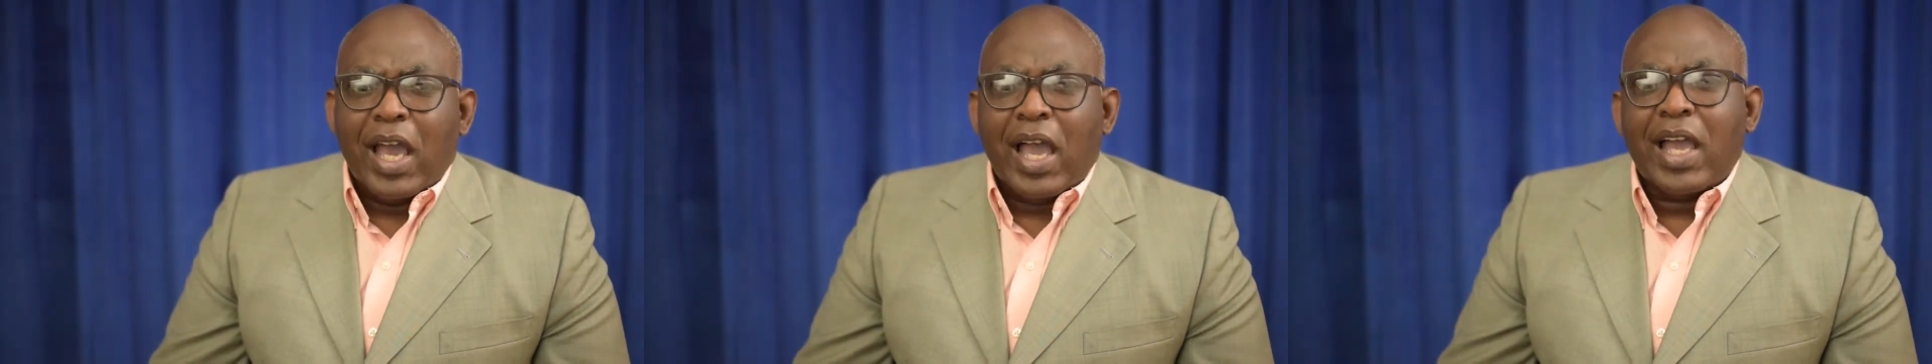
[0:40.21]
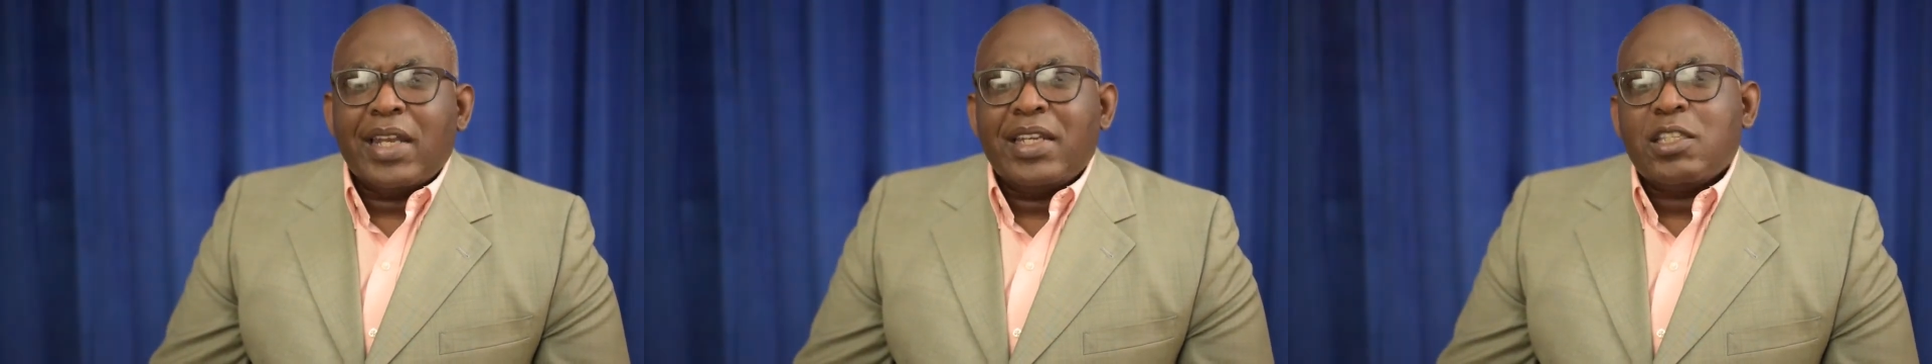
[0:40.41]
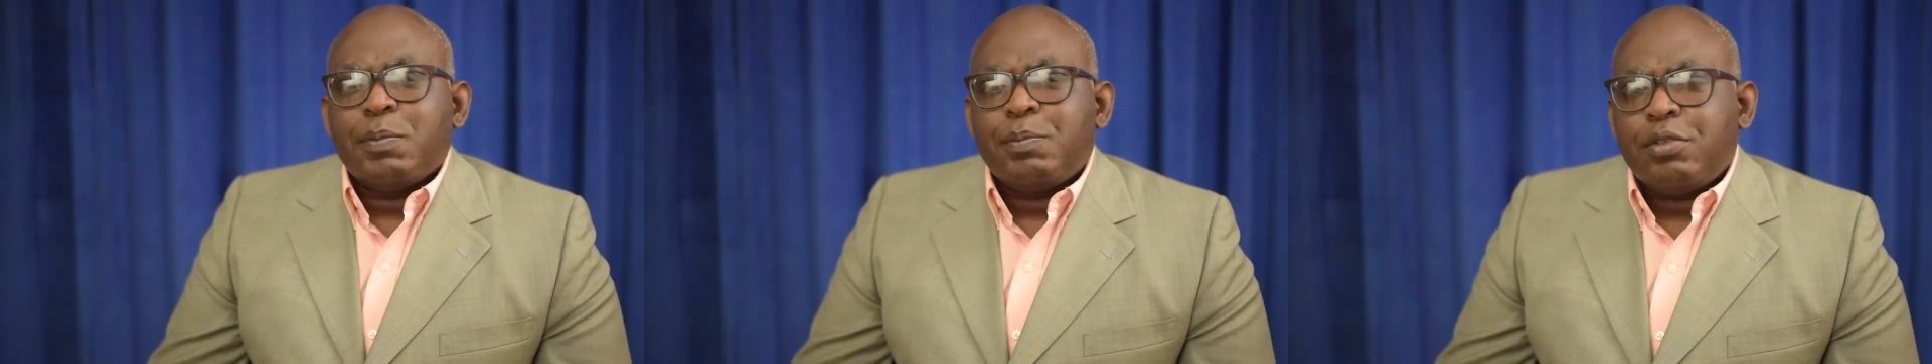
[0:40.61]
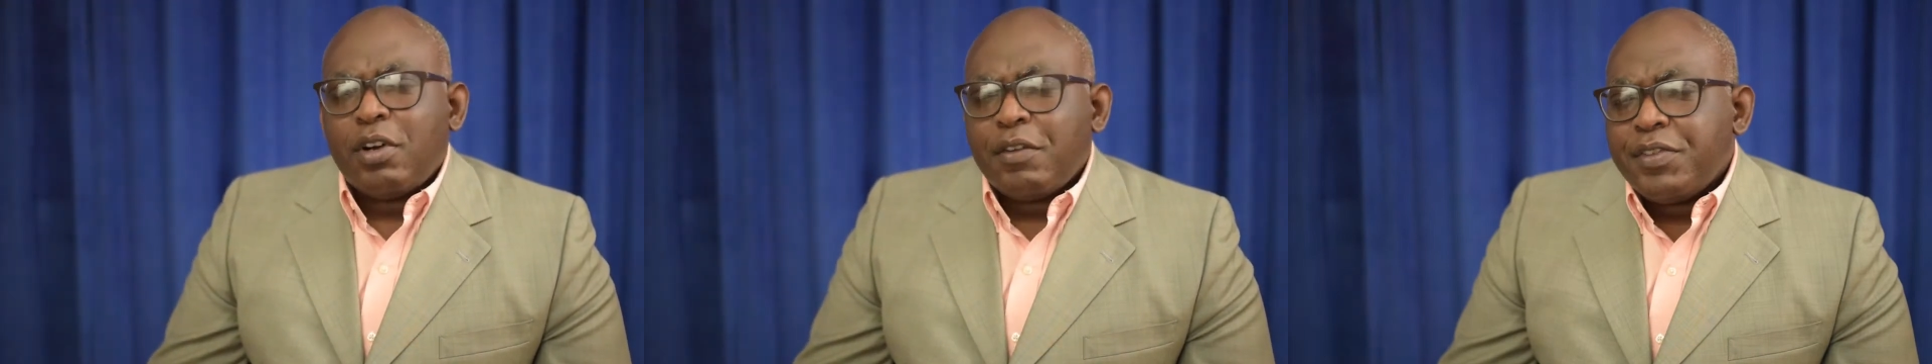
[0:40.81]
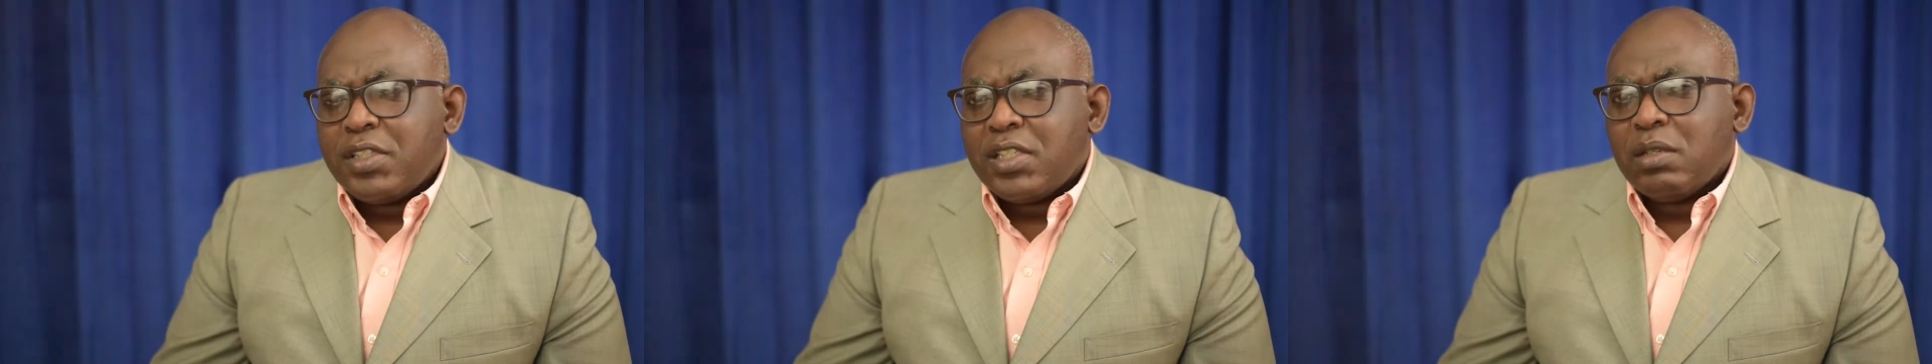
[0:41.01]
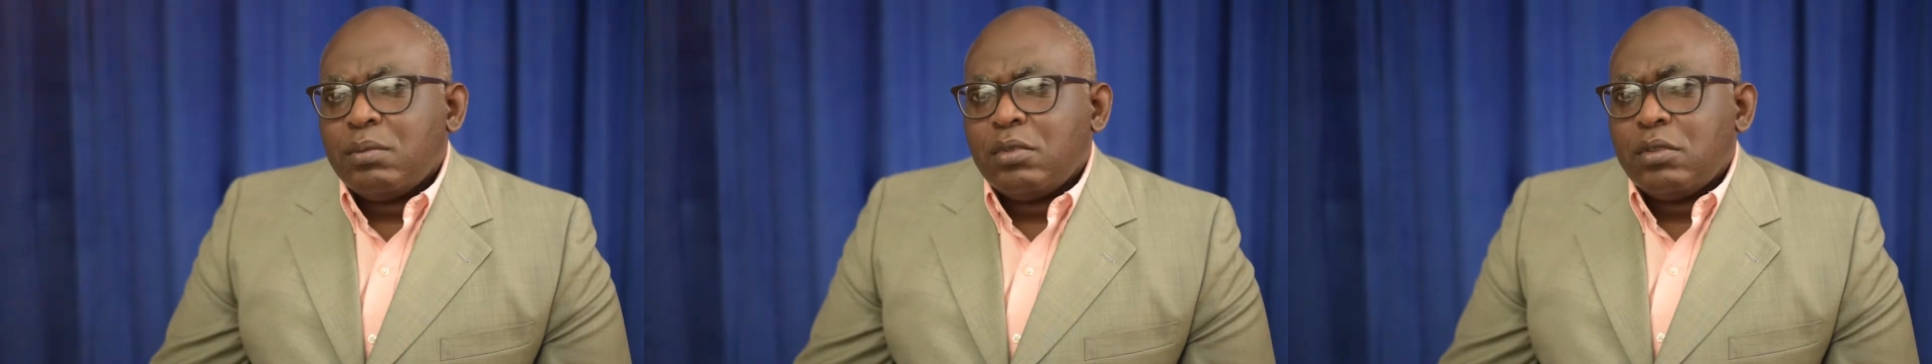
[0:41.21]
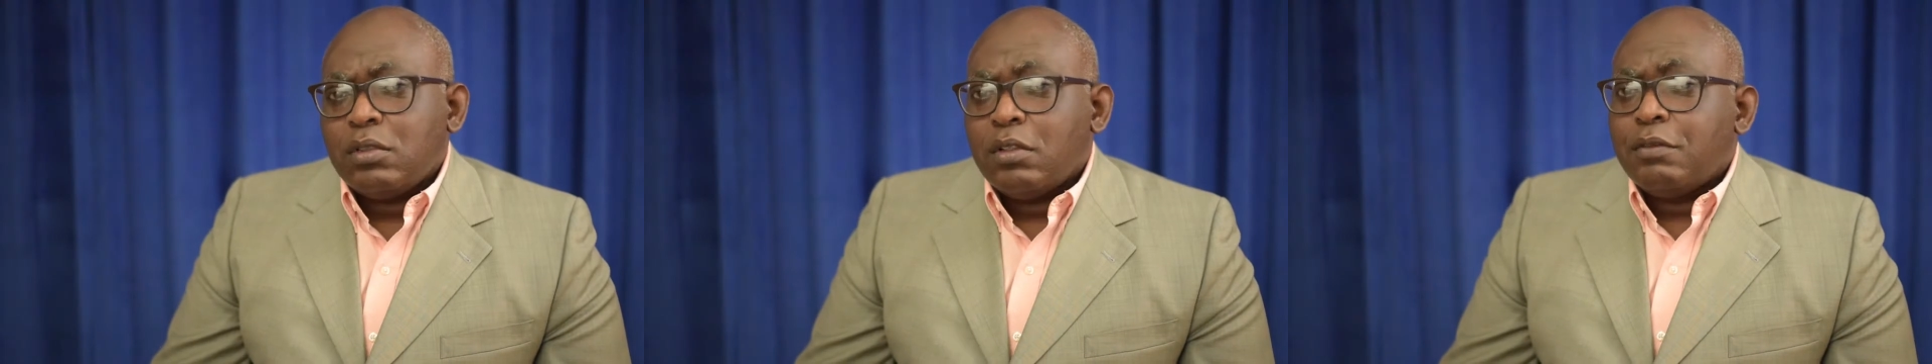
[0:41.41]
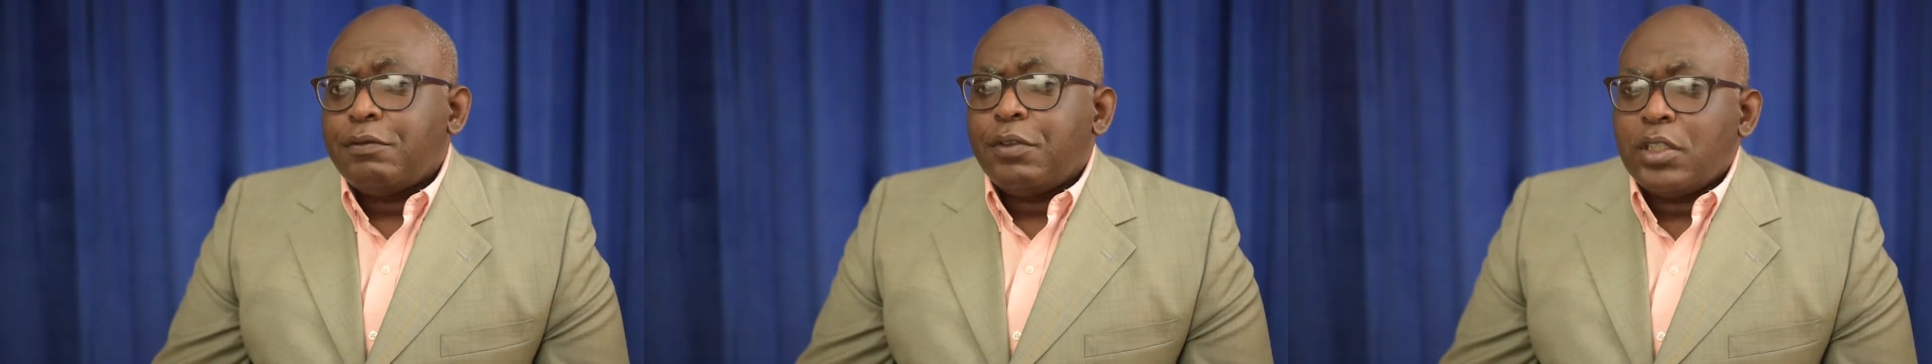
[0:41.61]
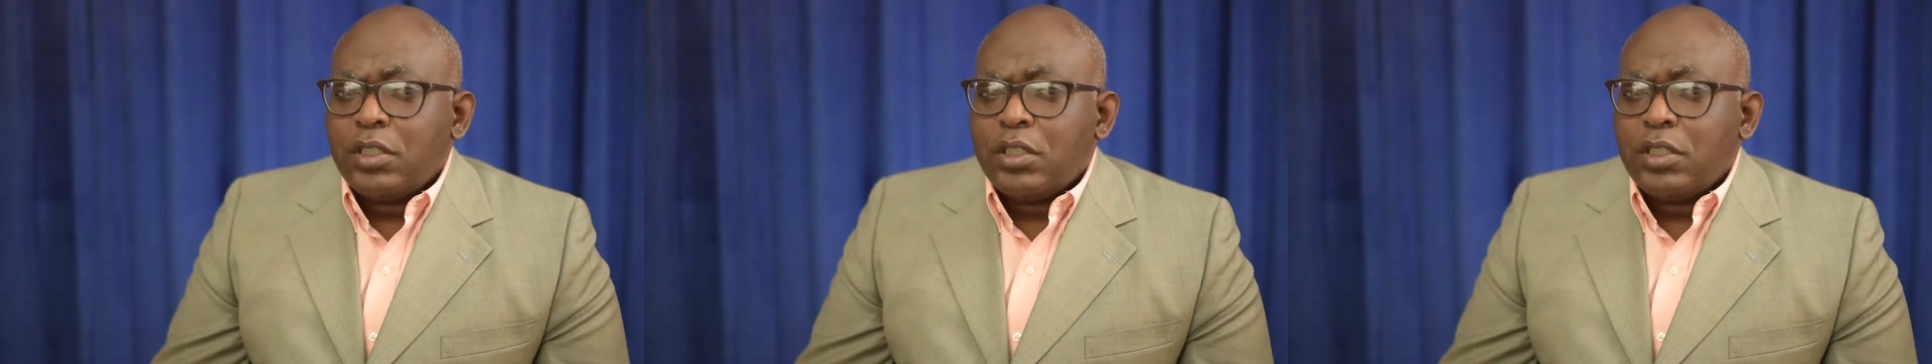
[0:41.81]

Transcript: and is profitable for